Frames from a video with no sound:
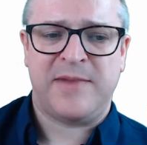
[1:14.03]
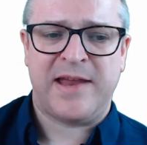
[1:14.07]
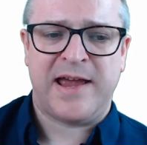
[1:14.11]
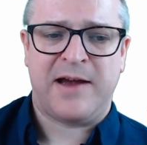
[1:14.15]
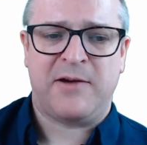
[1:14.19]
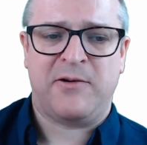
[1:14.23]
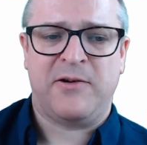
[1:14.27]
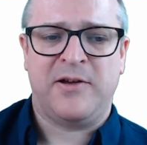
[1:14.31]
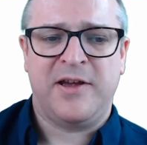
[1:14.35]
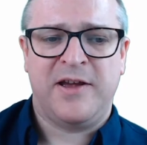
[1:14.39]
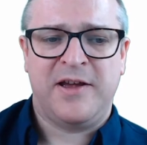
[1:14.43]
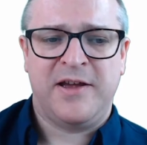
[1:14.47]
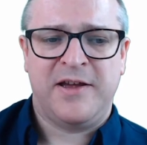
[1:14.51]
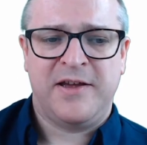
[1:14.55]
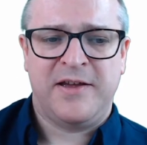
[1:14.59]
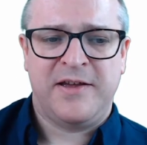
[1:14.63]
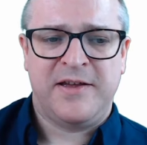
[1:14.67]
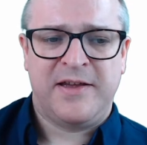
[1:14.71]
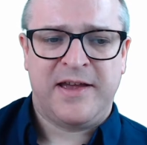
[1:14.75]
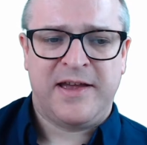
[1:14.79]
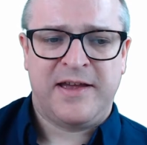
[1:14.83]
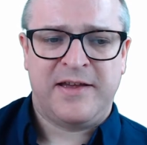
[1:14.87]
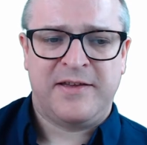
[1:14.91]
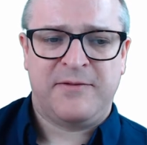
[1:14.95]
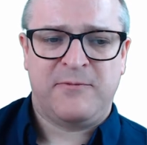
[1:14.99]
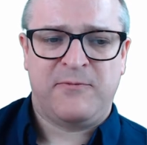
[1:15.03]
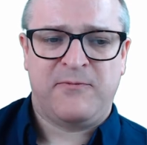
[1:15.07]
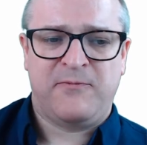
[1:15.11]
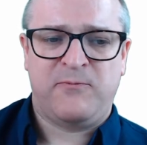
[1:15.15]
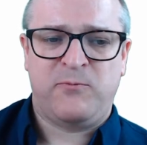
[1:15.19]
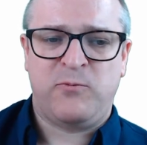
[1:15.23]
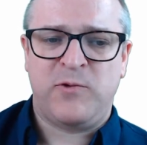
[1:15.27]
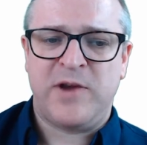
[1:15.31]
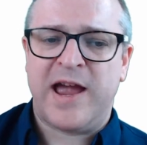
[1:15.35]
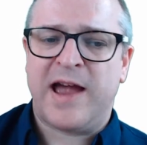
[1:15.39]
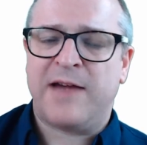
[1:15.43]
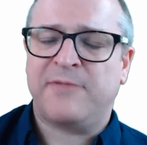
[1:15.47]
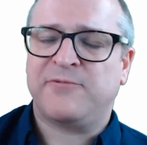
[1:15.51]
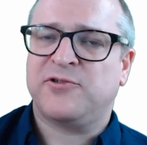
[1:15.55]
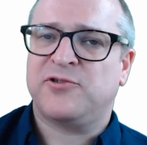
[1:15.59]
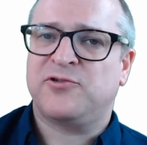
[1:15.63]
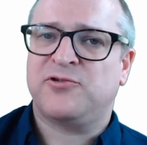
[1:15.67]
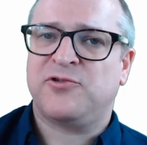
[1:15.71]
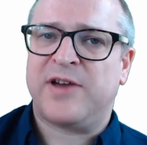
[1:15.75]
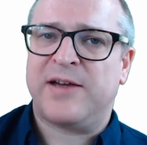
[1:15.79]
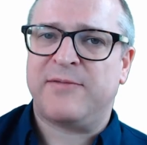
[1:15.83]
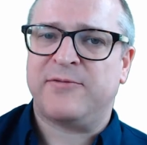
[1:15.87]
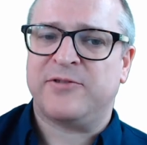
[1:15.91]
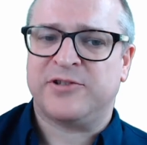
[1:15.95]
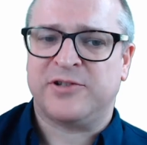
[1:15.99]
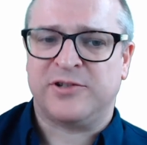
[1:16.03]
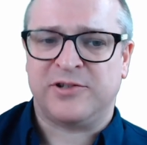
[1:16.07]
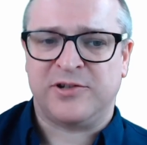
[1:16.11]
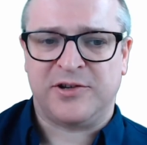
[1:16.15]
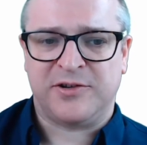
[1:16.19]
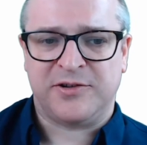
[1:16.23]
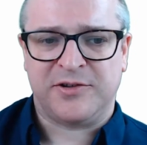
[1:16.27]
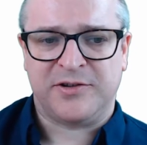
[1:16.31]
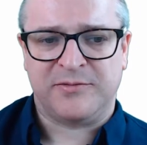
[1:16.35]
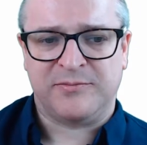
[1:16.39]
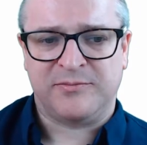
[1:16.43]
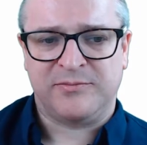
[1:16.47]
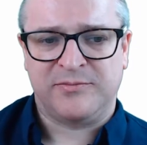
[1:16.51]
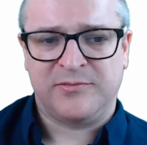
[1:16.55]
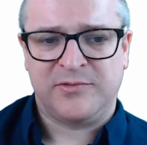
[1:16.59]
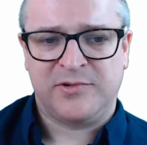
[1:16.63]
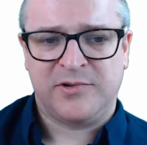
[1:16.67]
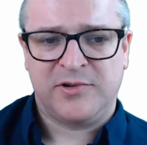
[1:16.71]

Now, we have to travel to London.